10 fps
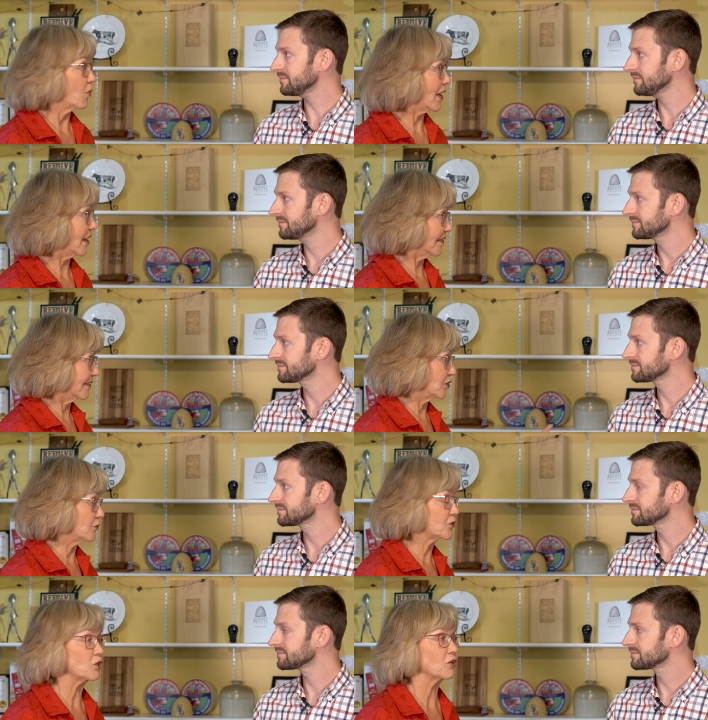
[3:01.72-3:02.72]
Speaker 1: Well,
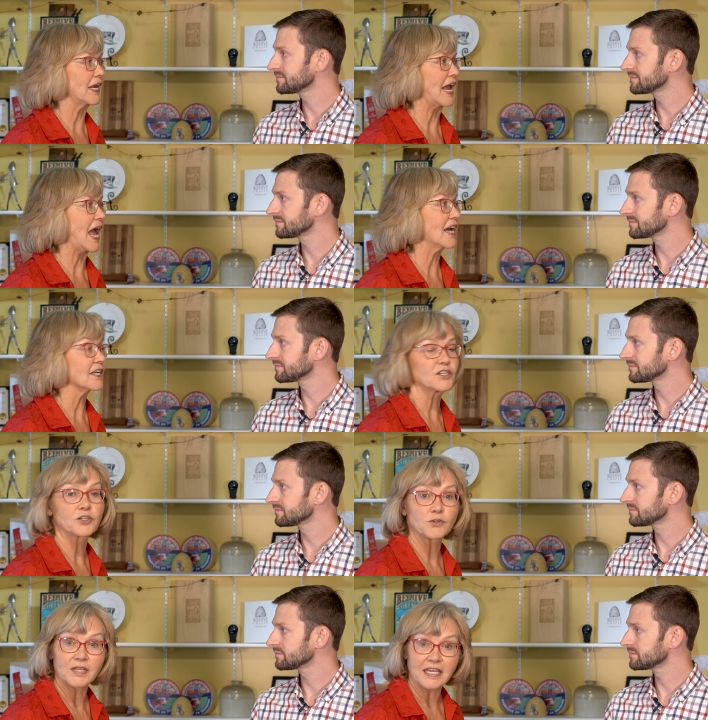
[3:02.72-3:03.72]
you certainly add
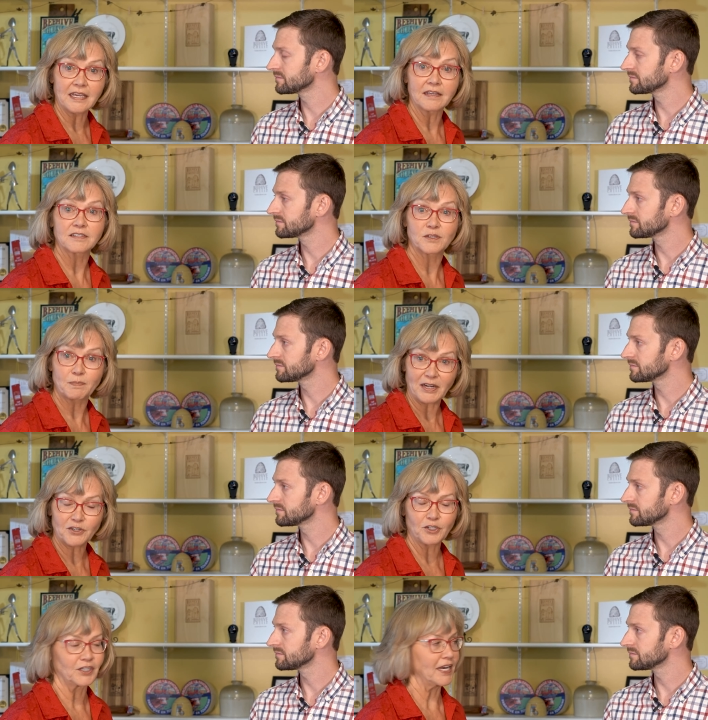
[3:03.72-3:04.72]
to the
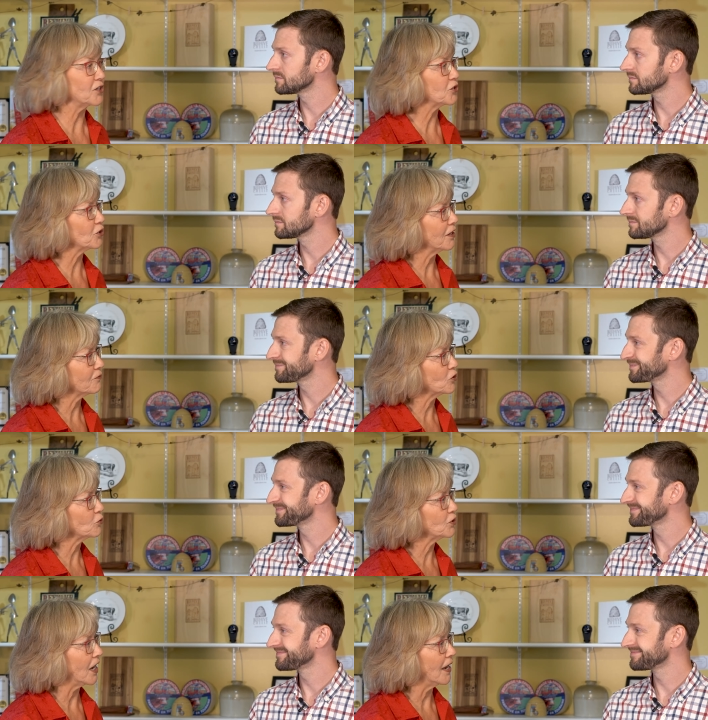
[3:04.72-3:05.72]
special nature of
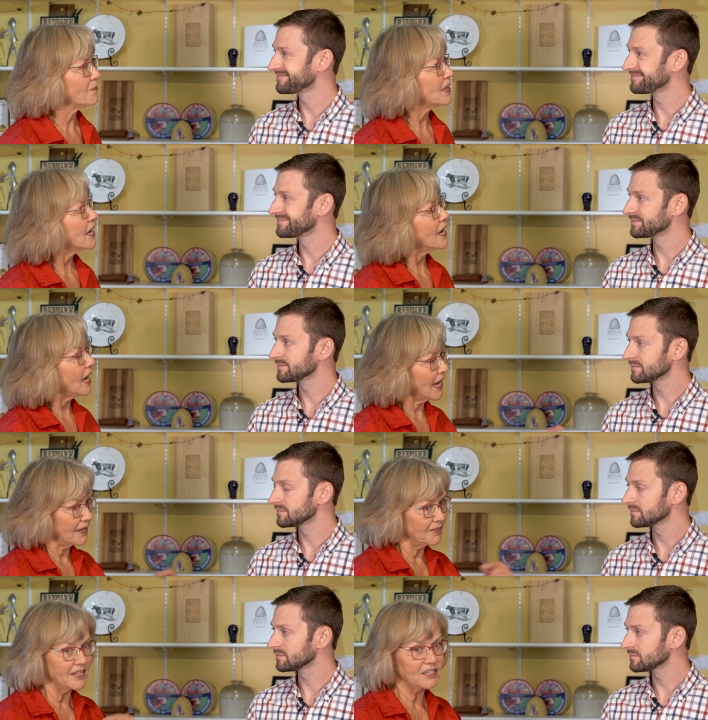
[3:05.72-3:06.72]
Utah.
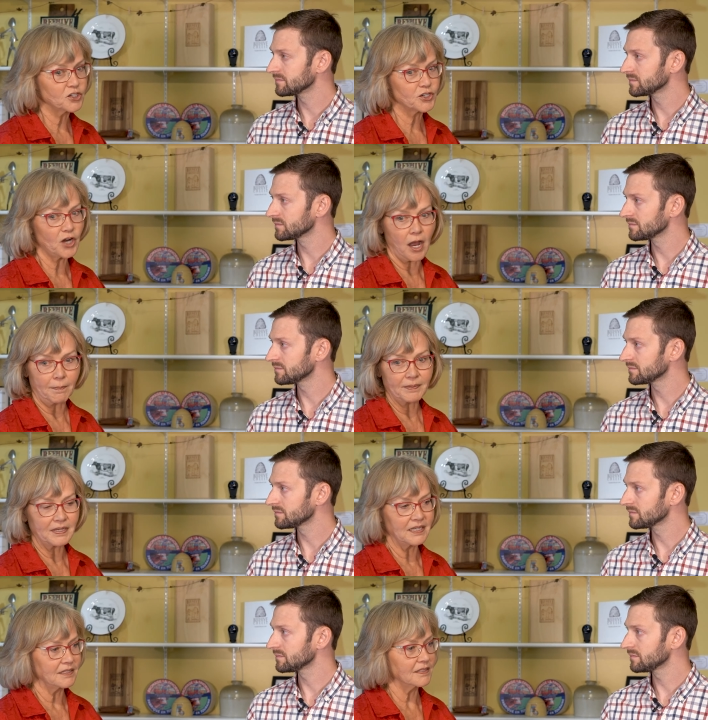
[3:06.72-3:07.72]
Uh, this shop
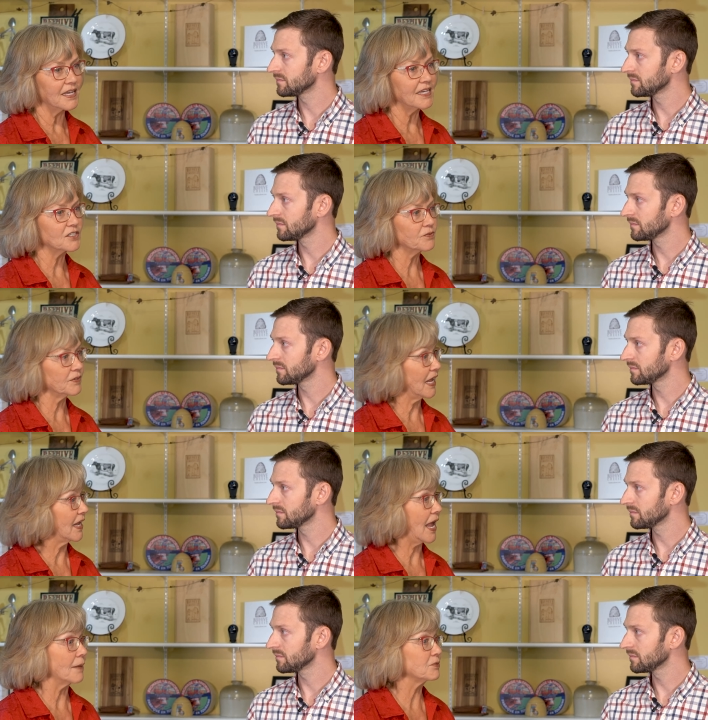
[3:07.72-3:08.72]
is
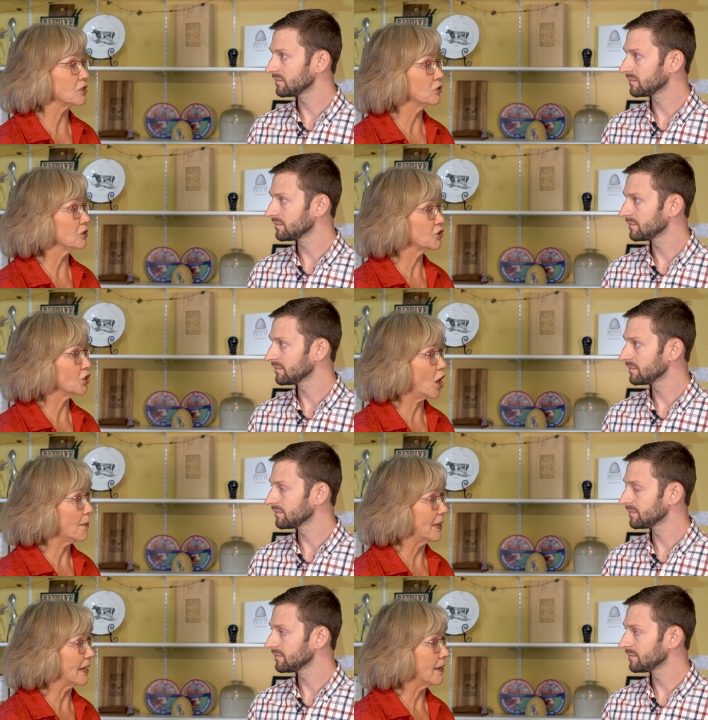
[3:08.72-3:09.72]
absolutely
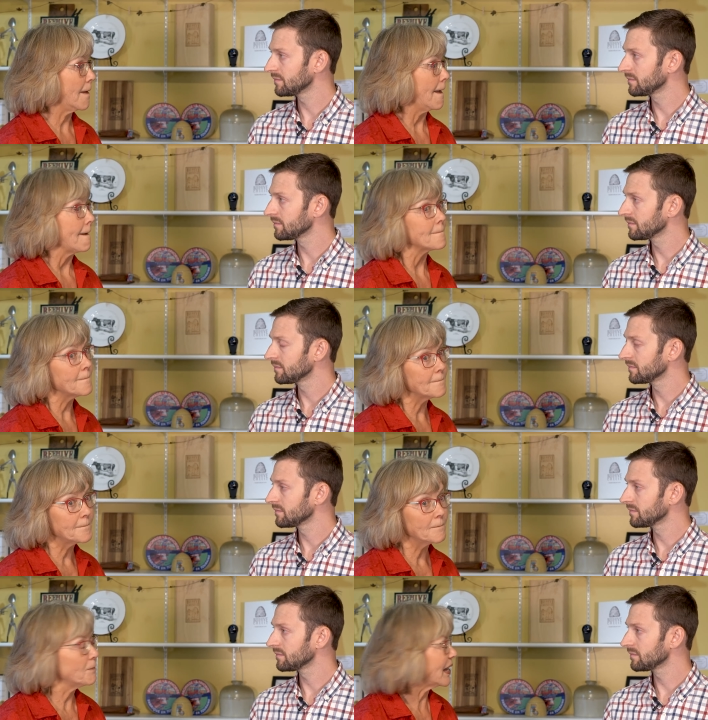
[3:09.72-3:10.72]
charming,
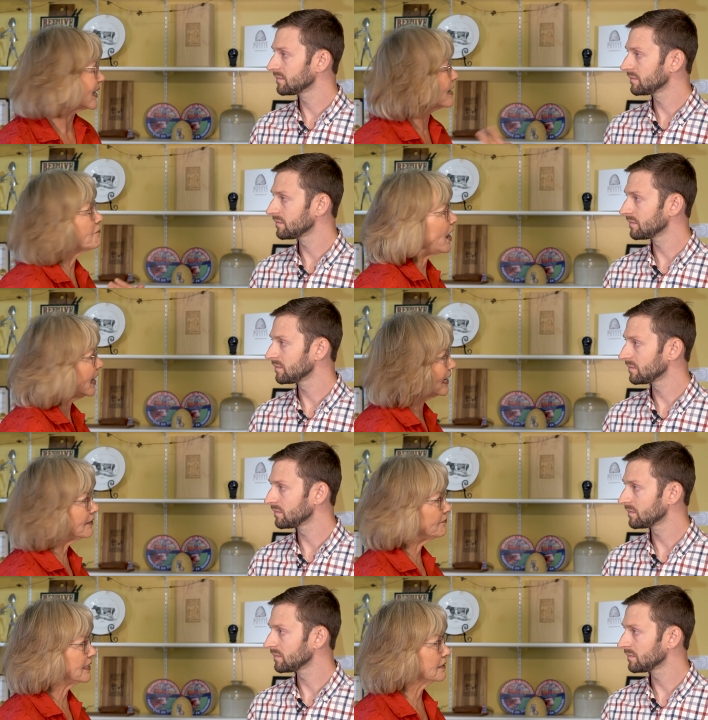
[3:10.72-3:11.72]
but if I
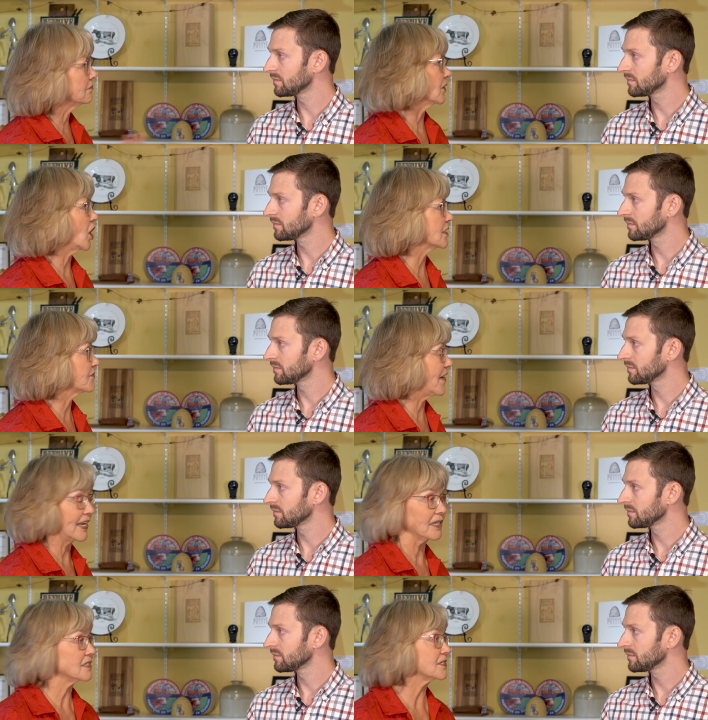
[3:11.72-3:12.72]
live in Las
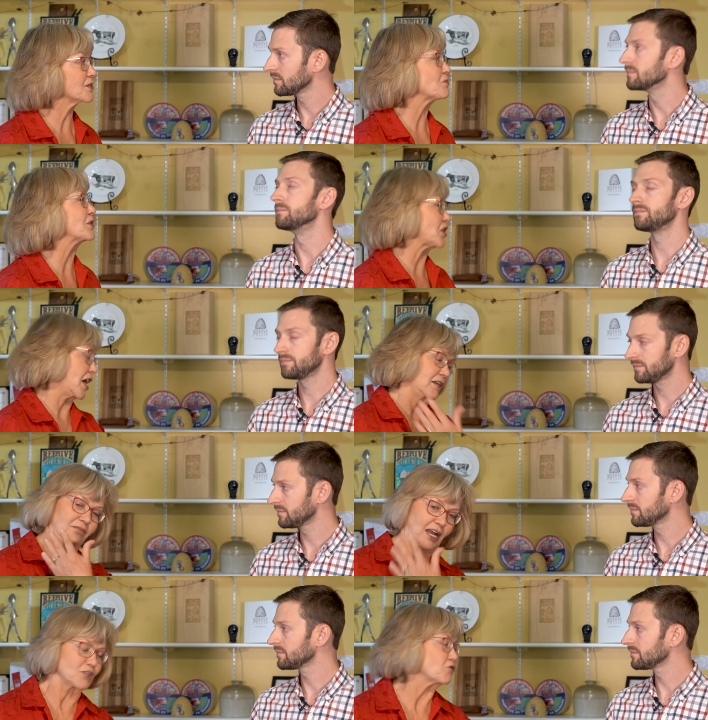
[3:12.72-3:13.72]
Vegas, which I,
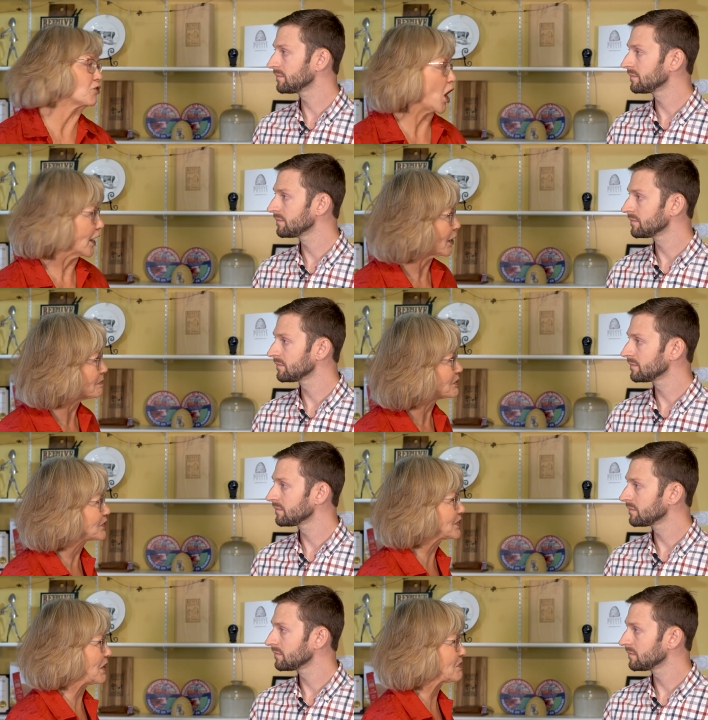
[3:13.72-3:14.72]
I do not, I'm
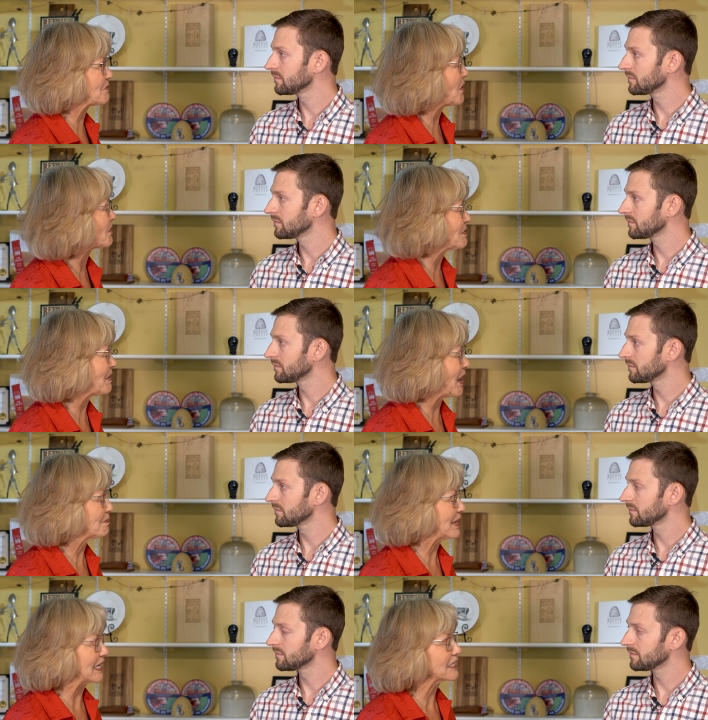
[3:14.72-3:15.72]
just down the road a,
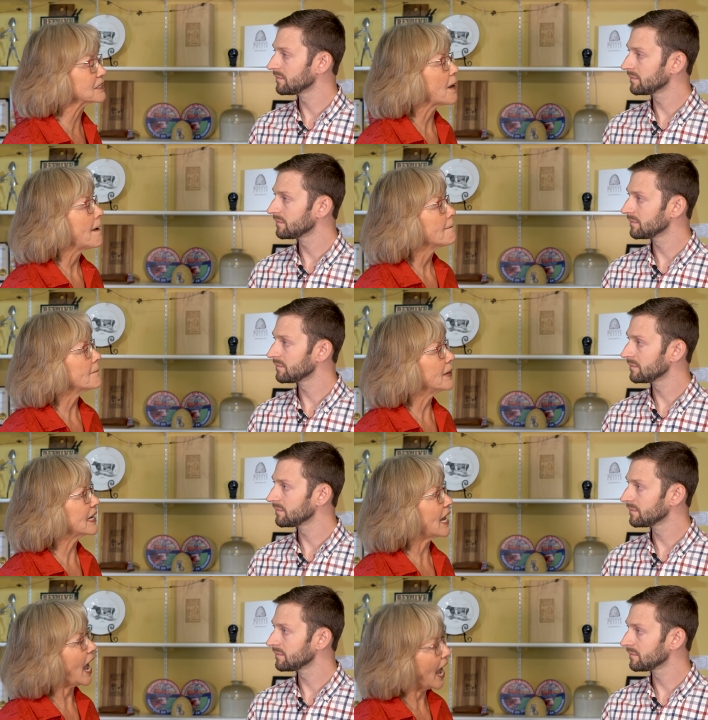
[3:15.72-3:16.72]
piece,
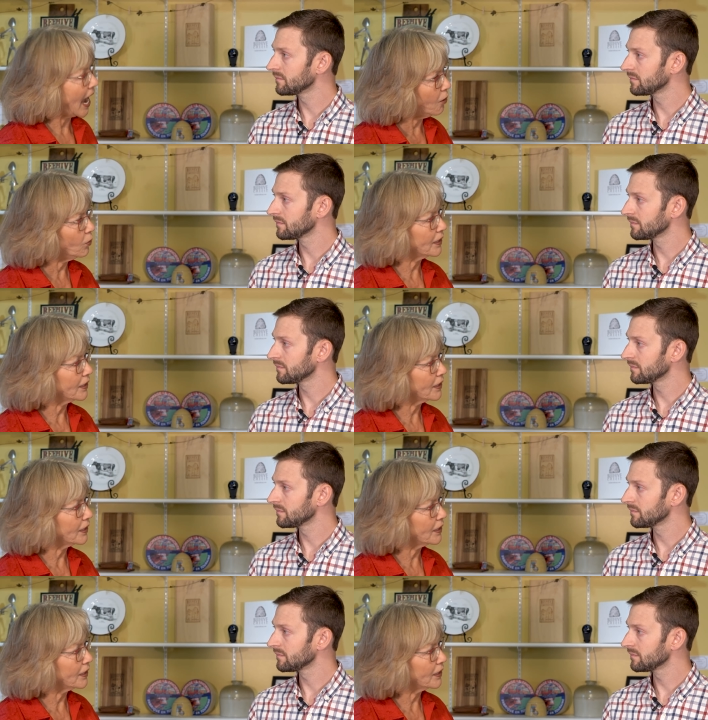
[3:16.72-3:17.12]
but how